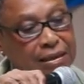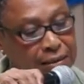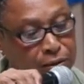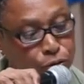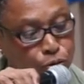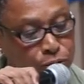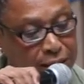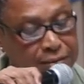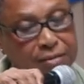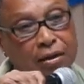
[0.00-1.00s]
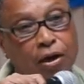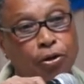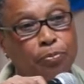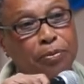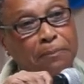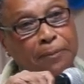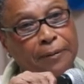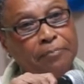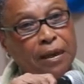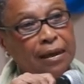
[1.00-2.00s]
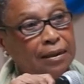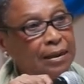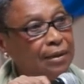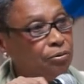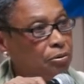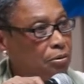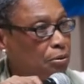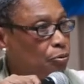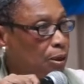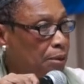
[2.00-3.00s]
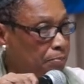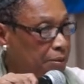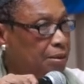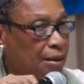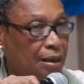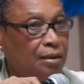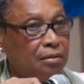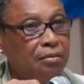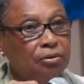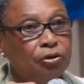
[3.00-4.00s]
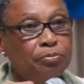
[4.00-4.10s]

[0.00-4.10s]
and those are the people that will be in the